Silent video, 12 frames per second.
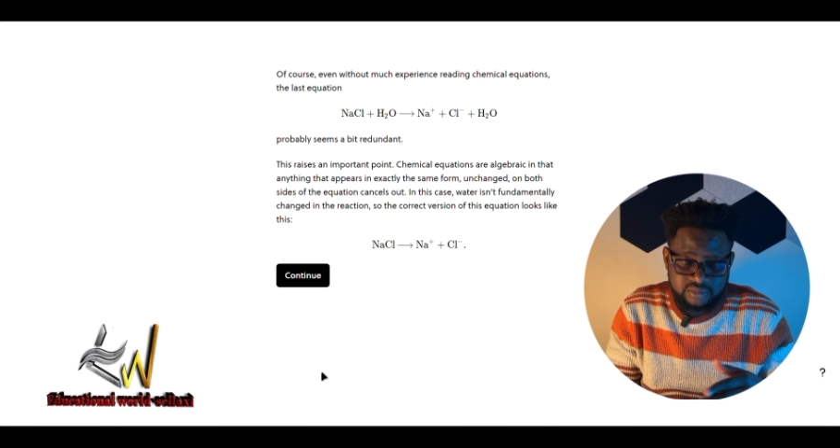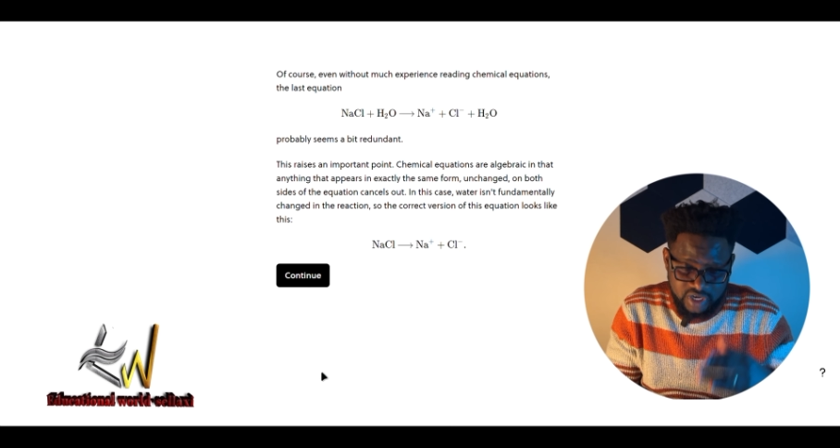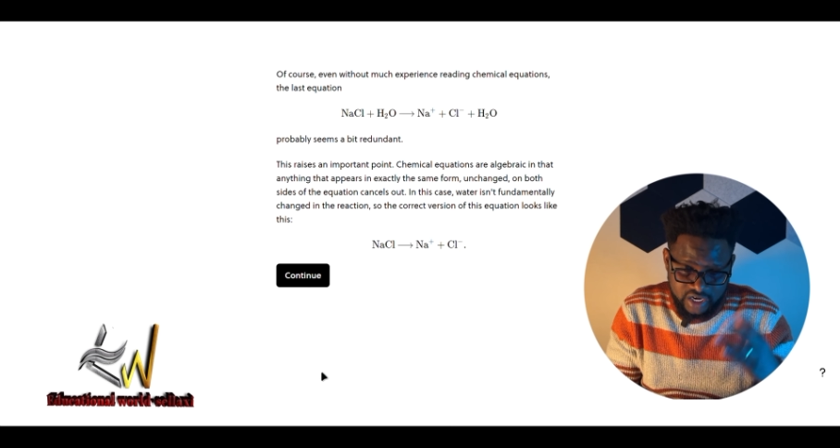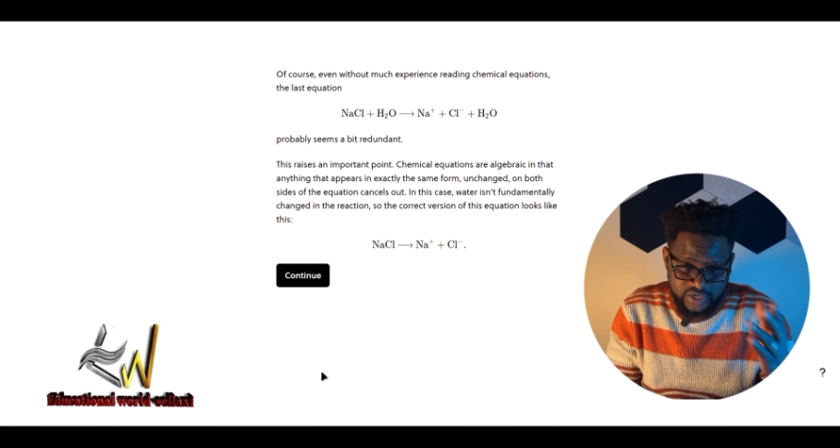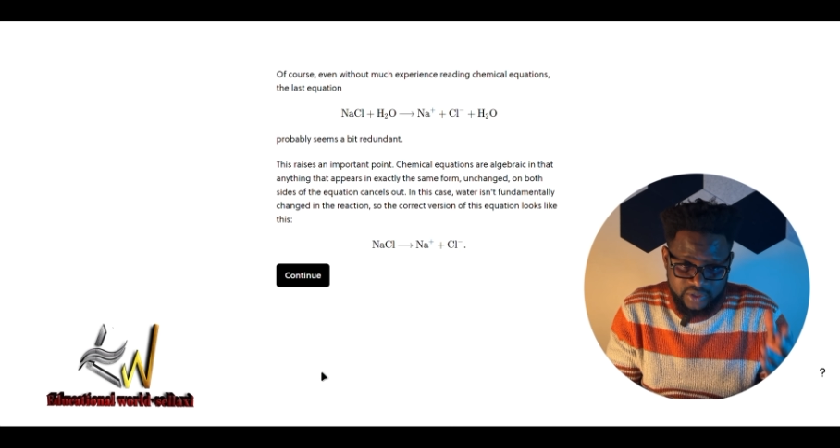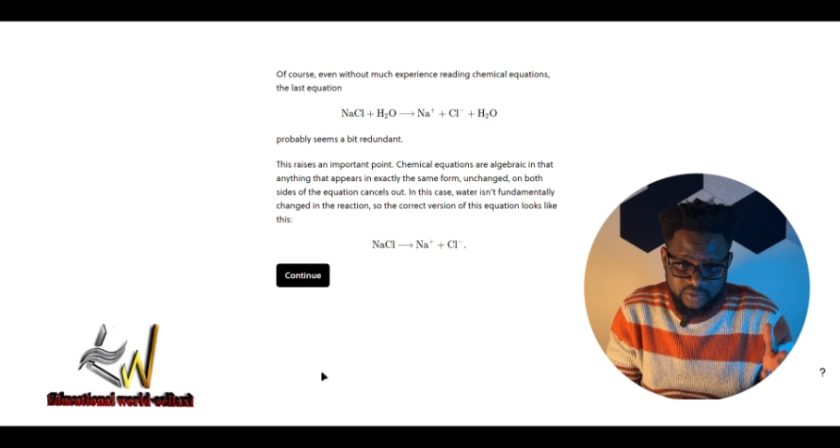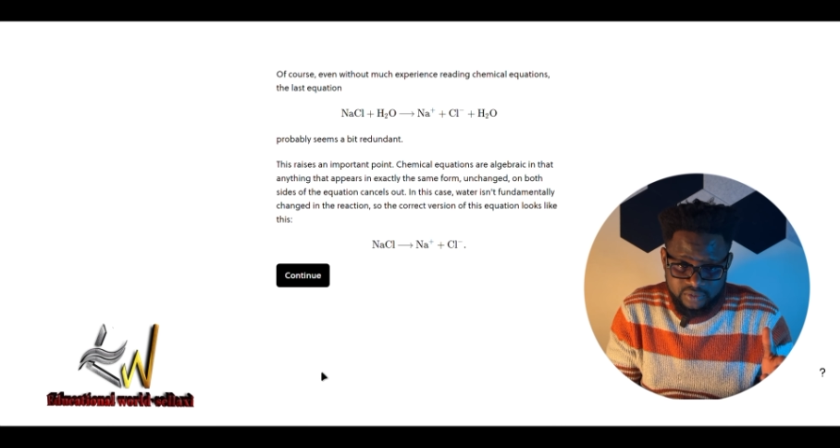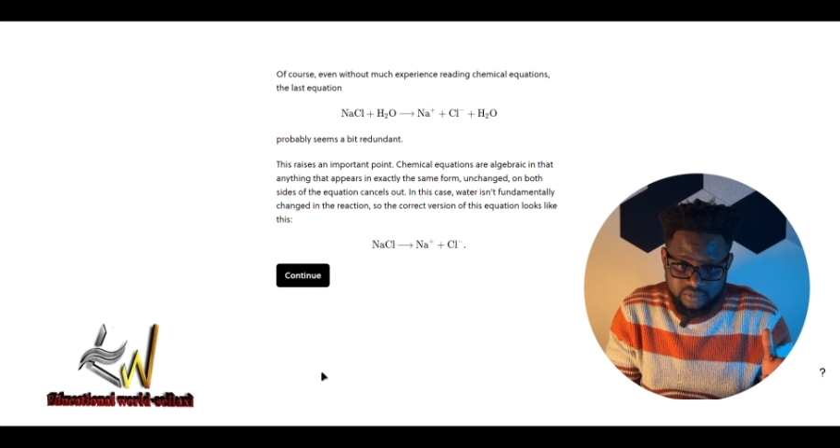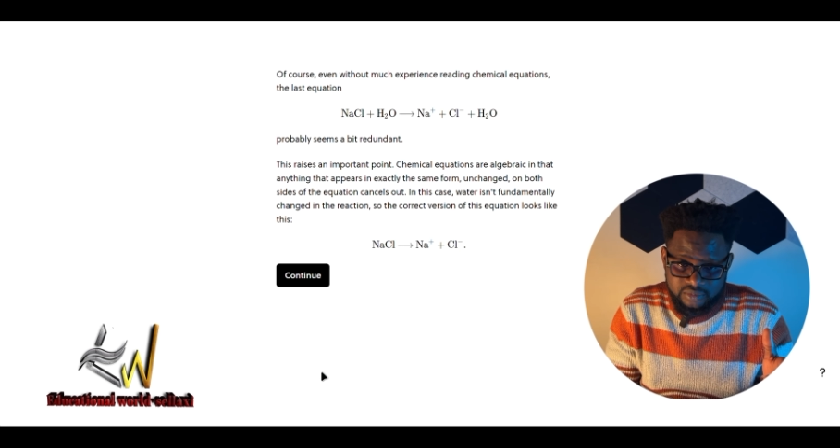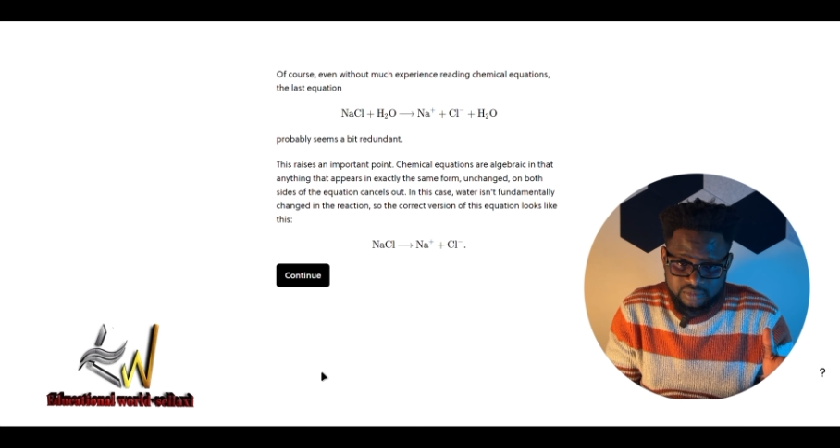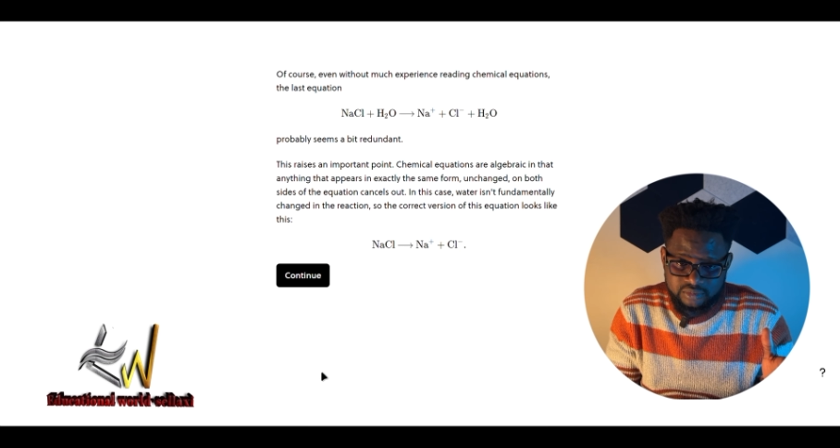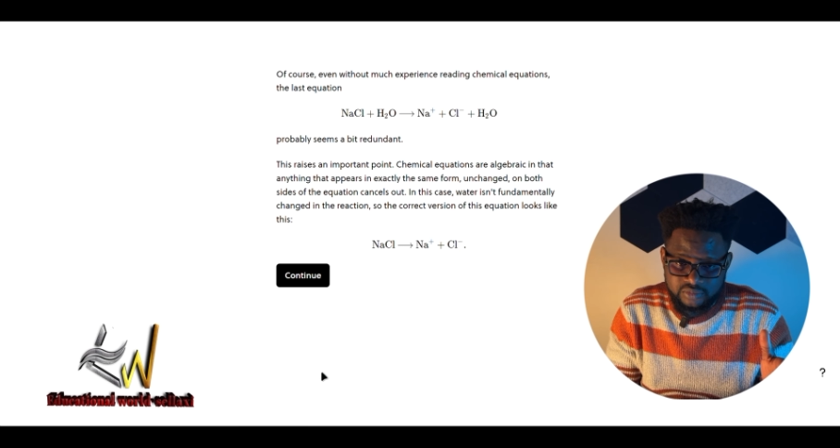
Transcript: ion,